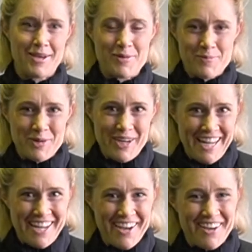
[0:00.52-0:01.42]
Good
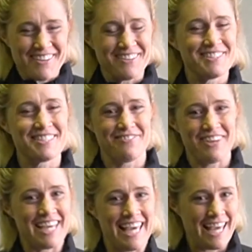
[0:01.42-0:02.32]
morning girls,
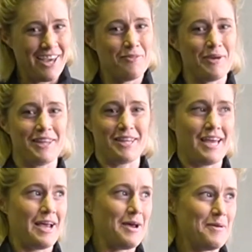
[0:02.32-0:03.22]
Vic here with
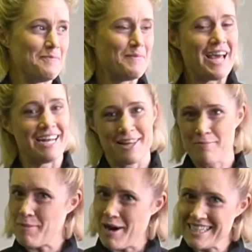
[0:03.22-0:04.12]
another
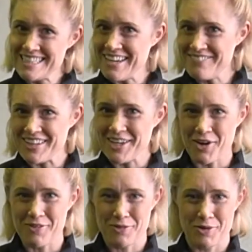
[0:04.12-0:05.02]
mindset
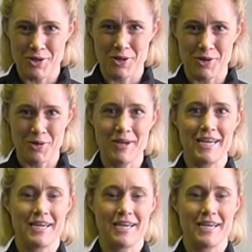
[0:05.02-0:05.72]
video for you.